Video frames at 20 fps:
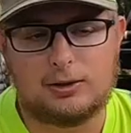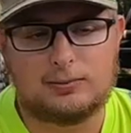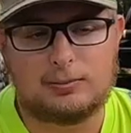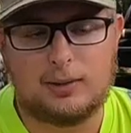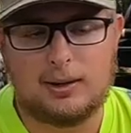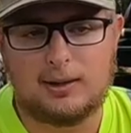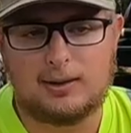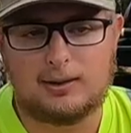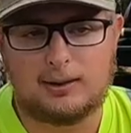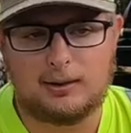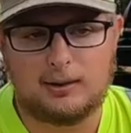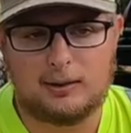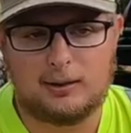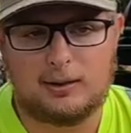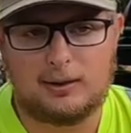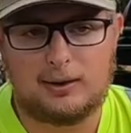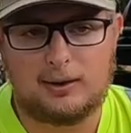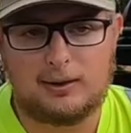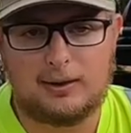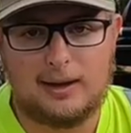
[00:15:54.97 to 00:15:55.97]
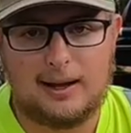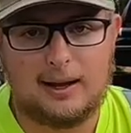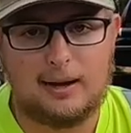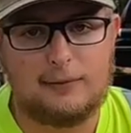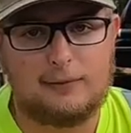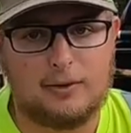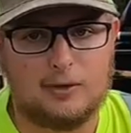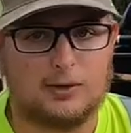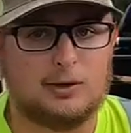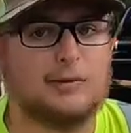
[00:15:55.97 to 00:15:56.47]
new spots and learning how
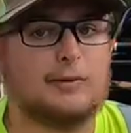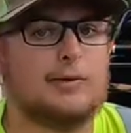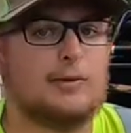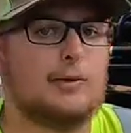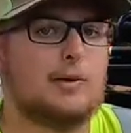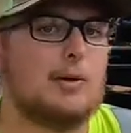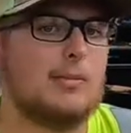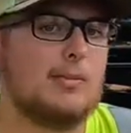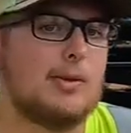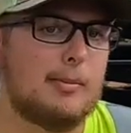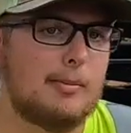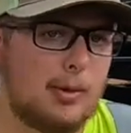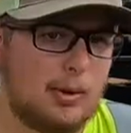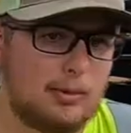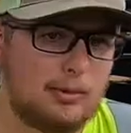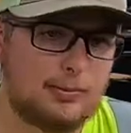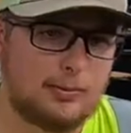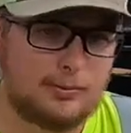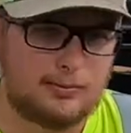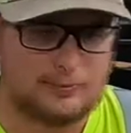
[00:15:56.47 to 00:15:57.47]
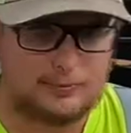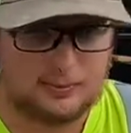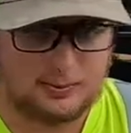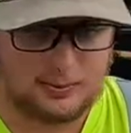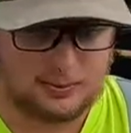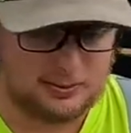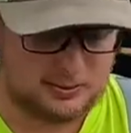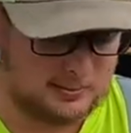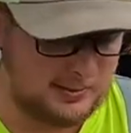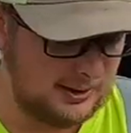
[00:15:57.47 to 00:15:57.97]
to fish it from the boat's
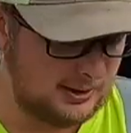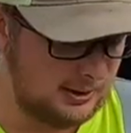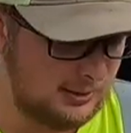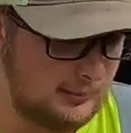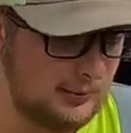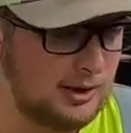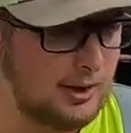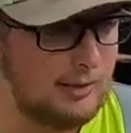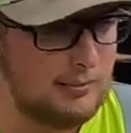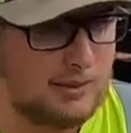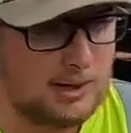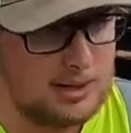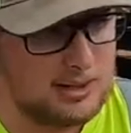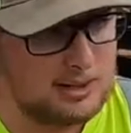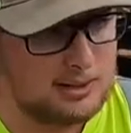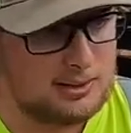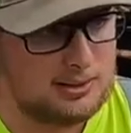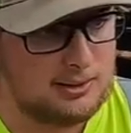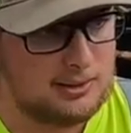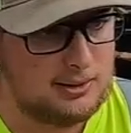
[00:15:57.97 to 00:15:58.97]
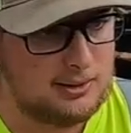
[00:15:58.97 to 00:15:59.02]
perspective. On the bank,